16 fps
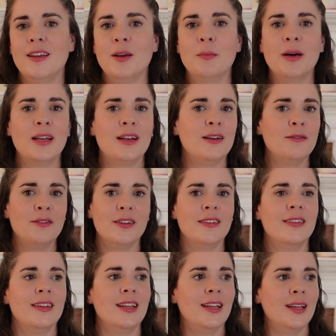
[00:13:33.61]
I'd love to
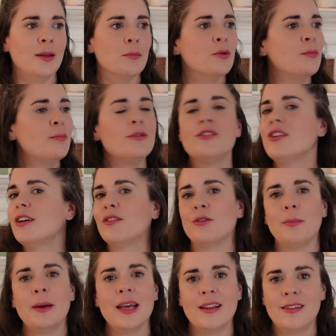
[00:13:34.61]
see more projects or
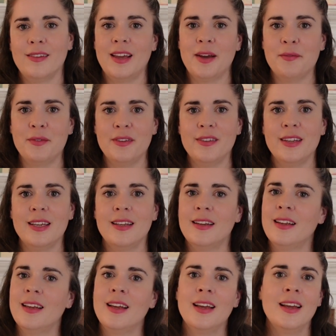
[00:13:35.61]
patterns I haven't seen,